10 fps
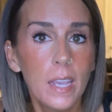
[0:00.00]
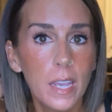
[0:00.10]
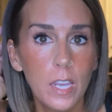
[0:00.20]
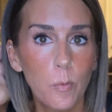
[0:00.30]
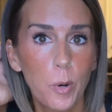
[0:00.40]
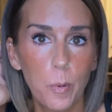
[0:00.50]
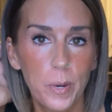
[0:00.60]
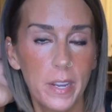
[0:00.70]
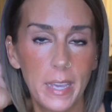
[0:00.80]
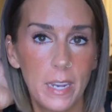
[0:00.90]

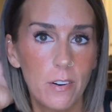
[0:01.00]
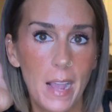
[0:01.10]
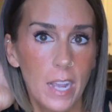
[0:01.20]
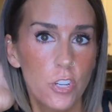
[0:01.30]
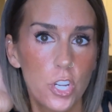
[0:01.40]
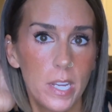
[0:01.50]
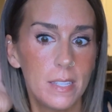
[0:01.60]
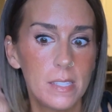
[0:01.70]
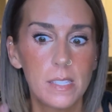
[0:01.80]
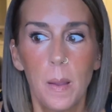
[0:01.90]
inappropriate
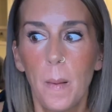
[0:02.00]
interactions